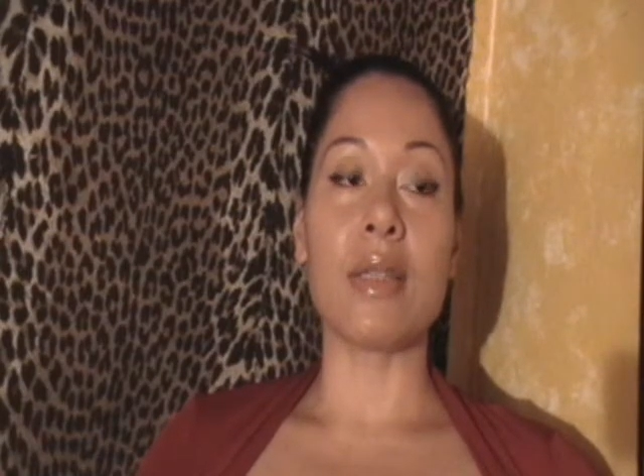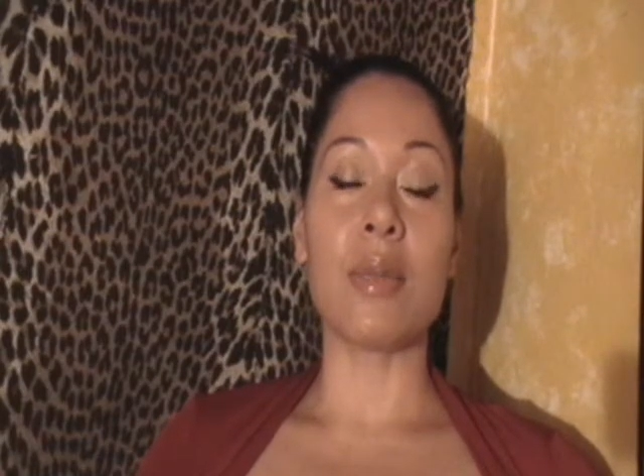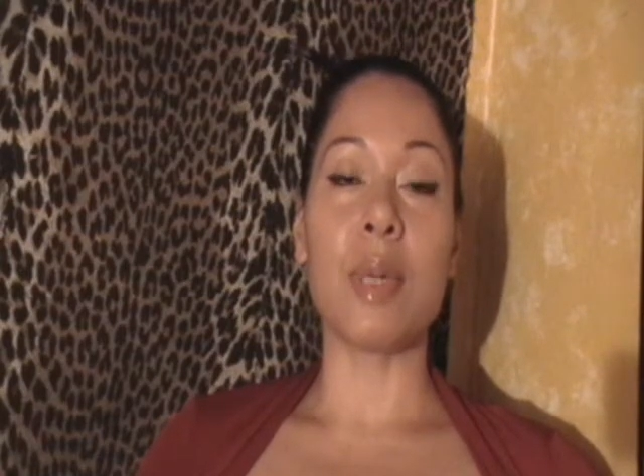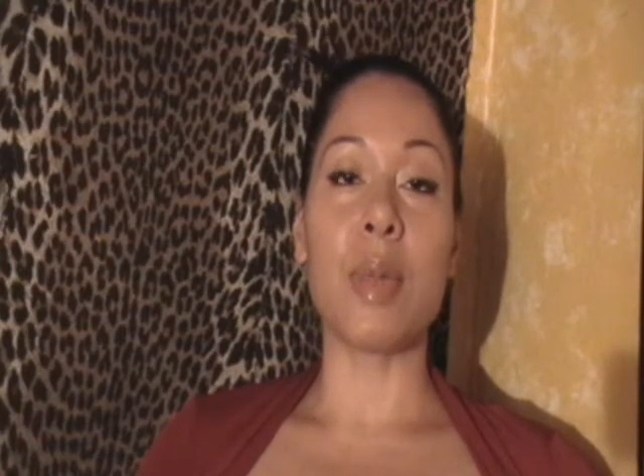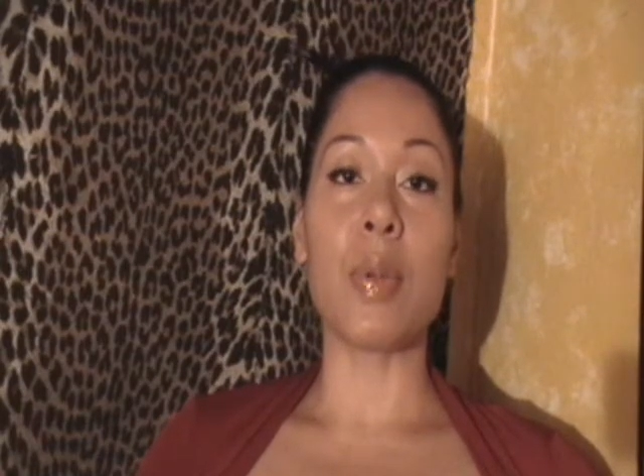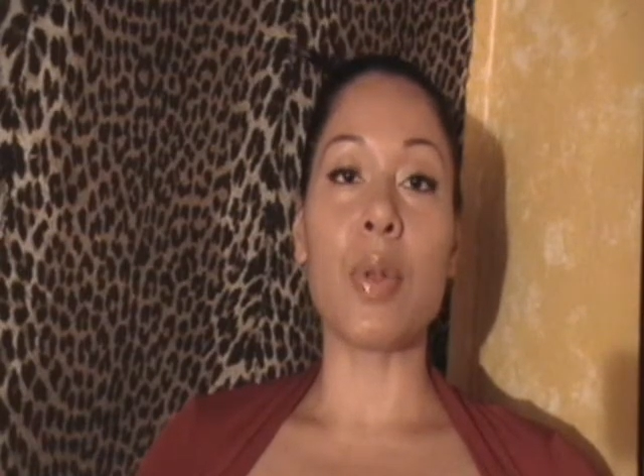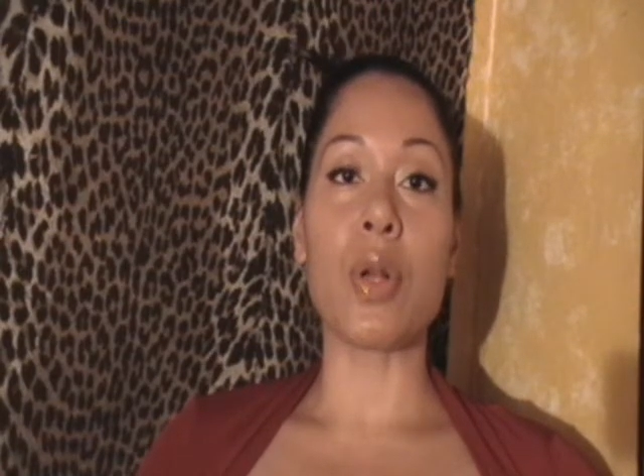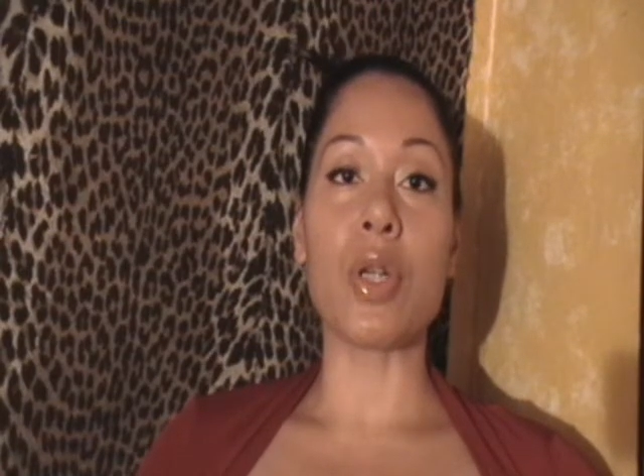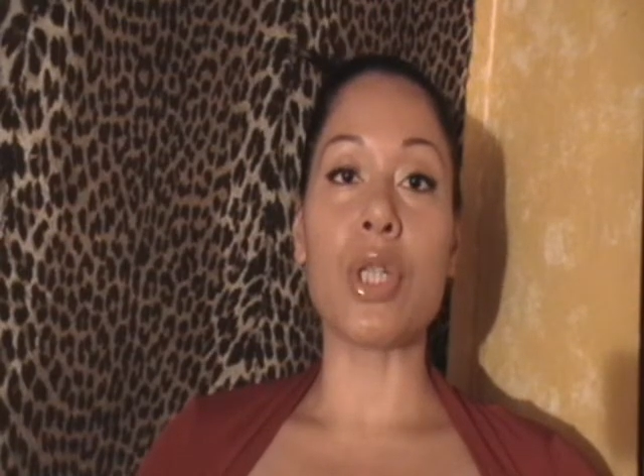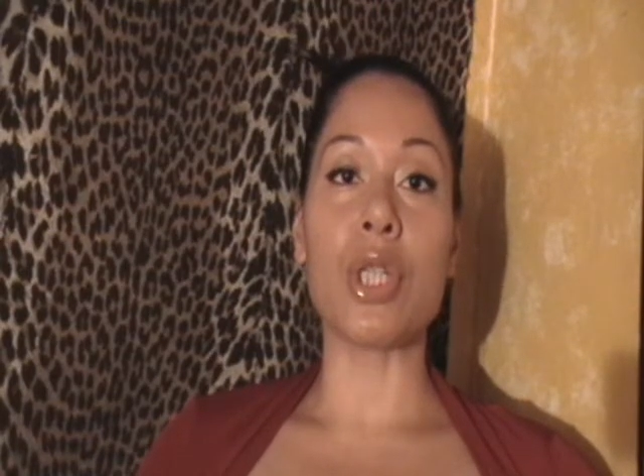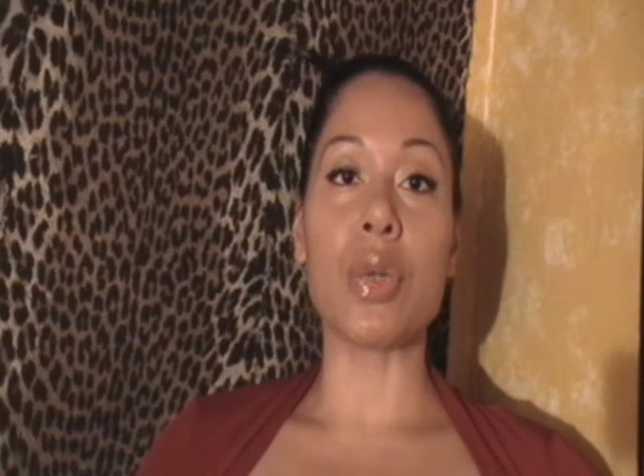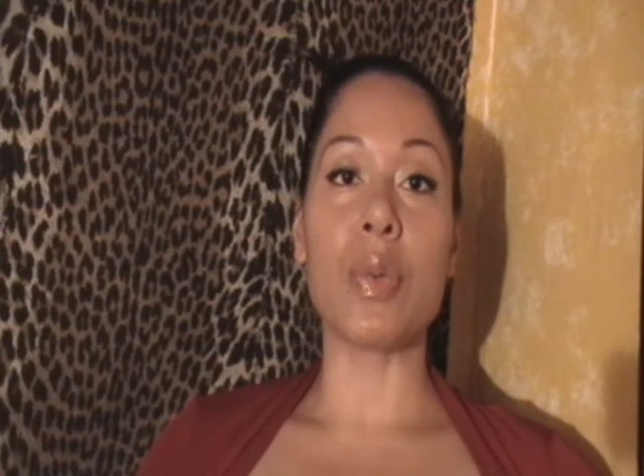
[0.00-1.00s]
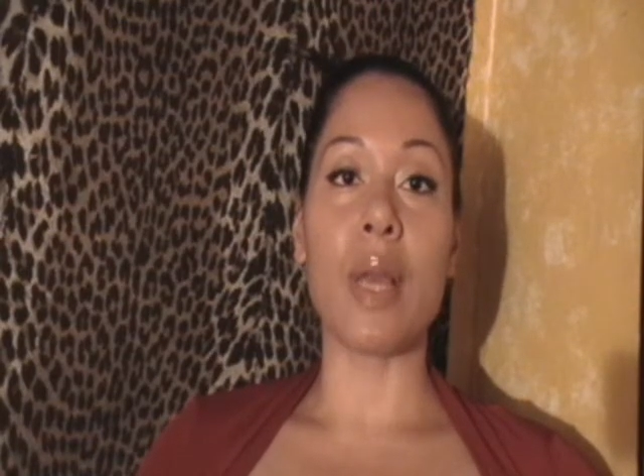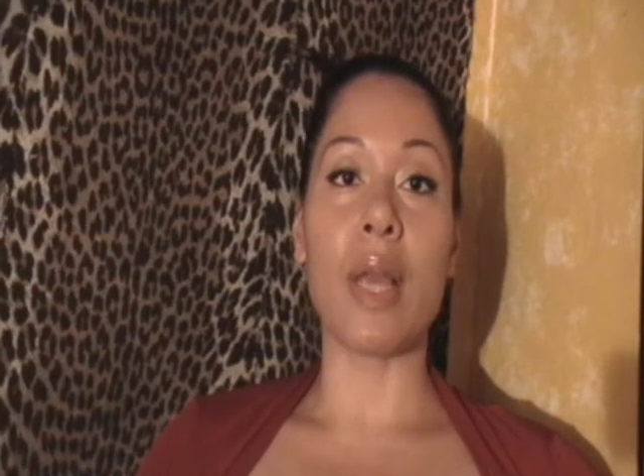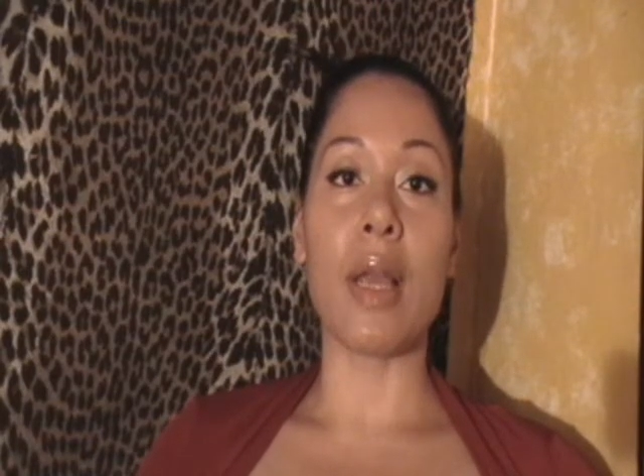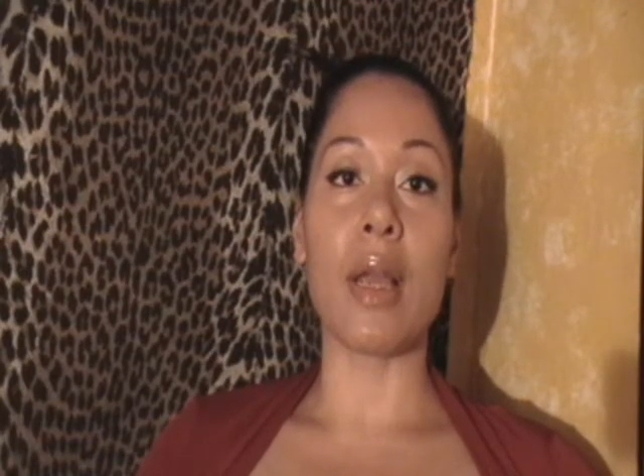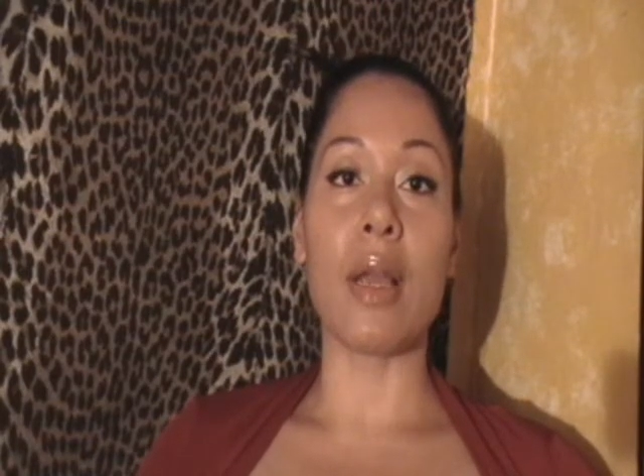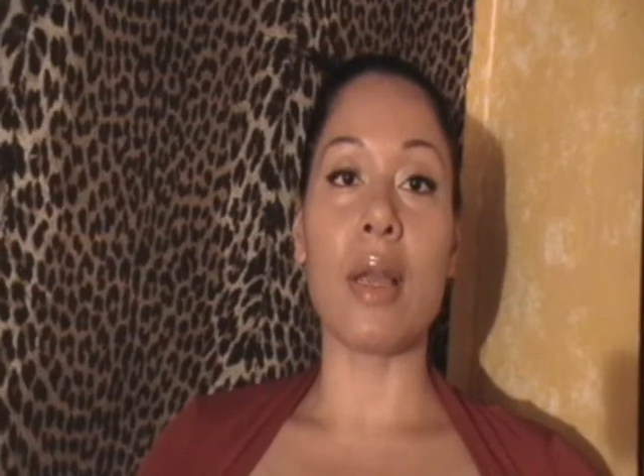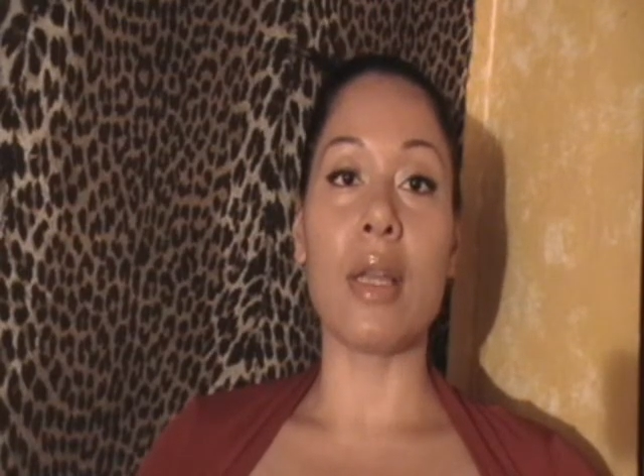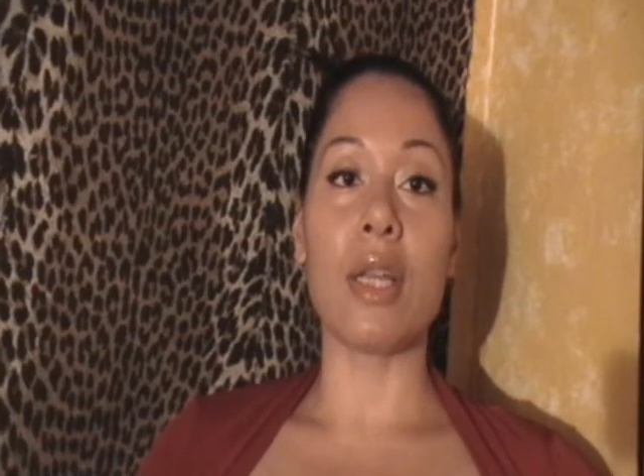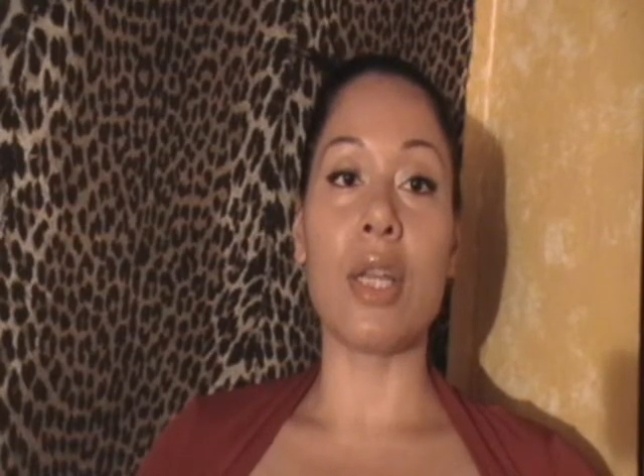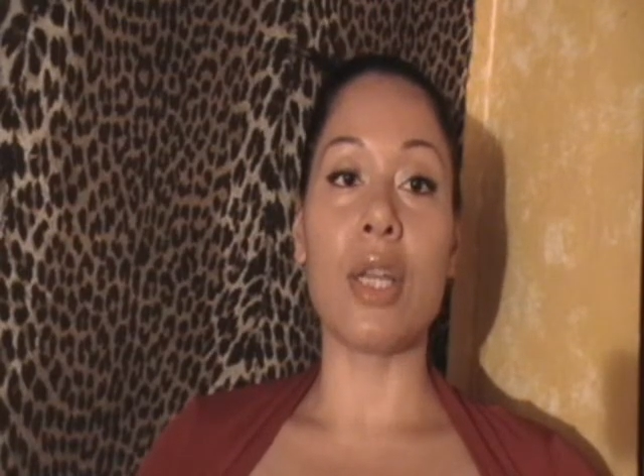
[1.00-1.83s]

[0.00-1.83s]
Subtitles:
some people are doing,